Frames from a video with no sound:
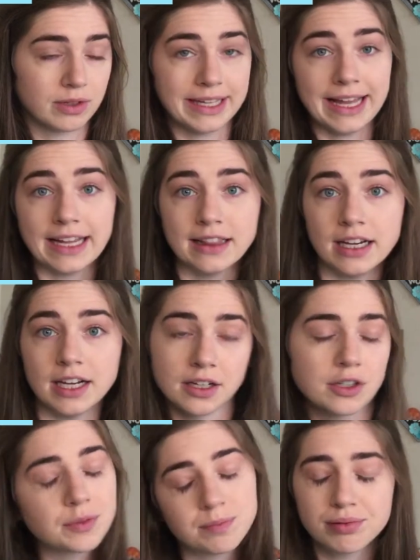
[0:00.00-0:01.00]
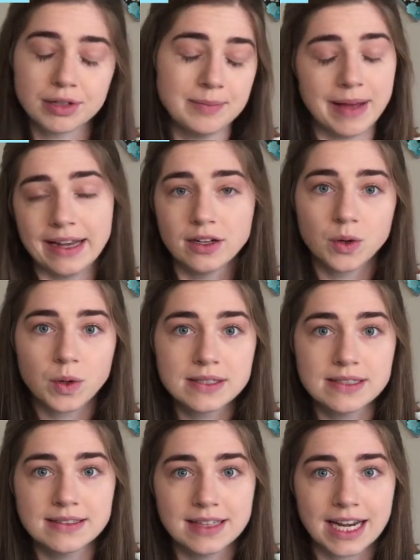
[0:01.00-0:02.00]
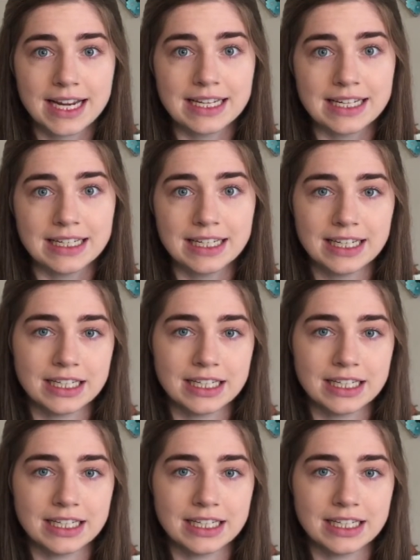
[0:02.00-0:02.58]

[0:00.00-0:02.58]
getting the pre-med courses that I needed,